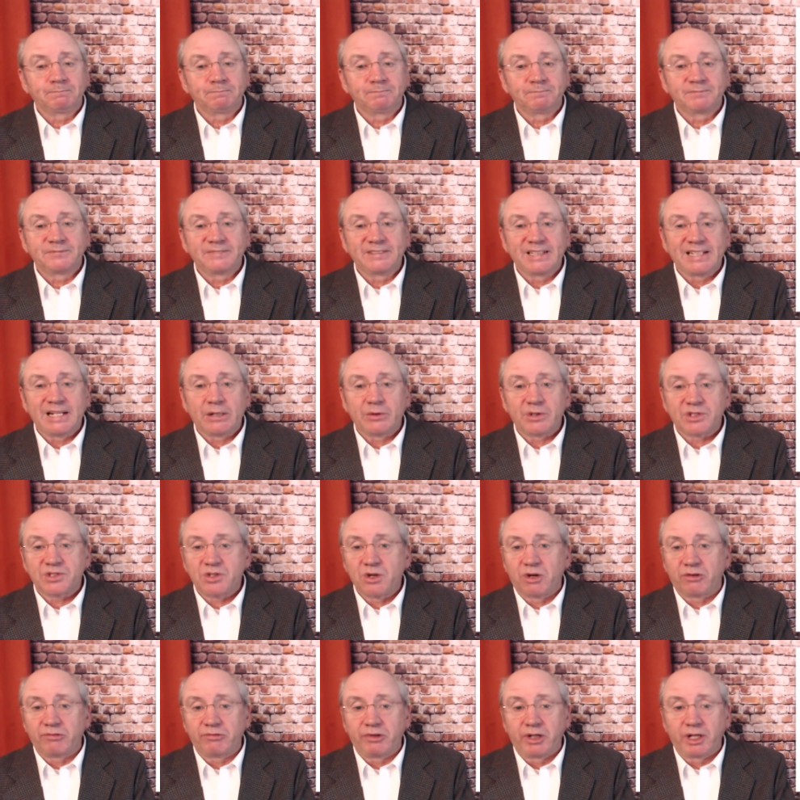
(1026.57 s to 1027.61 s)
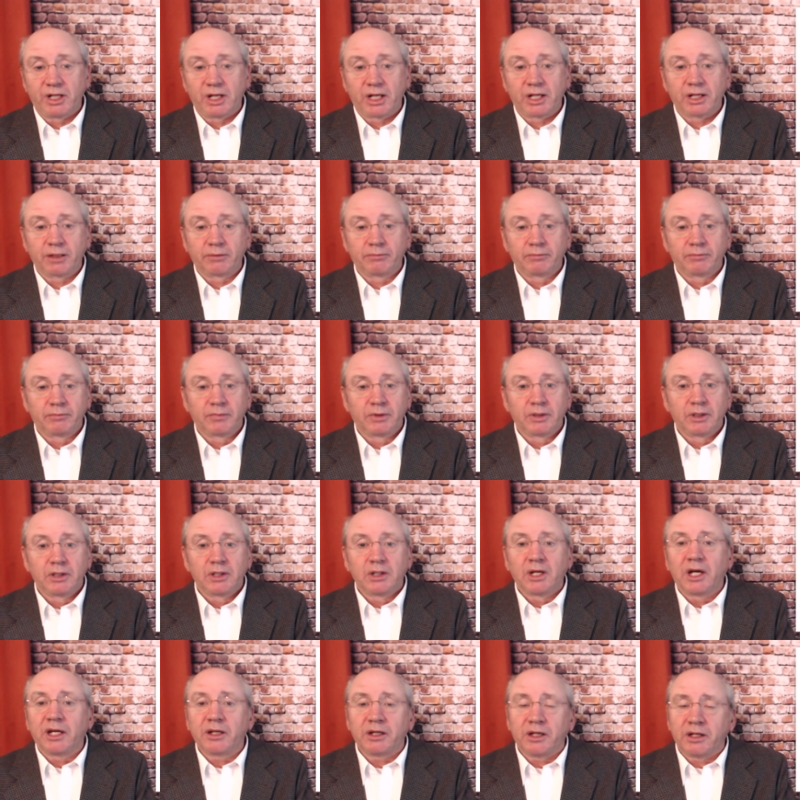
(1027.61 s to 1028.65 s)
no, it's not really.
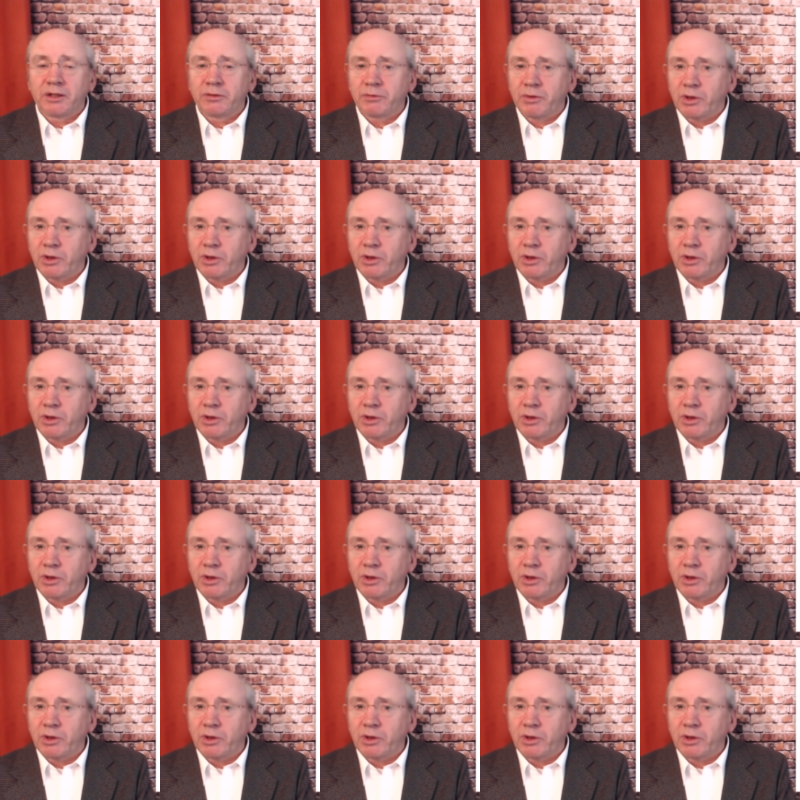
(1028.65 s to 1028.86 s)
And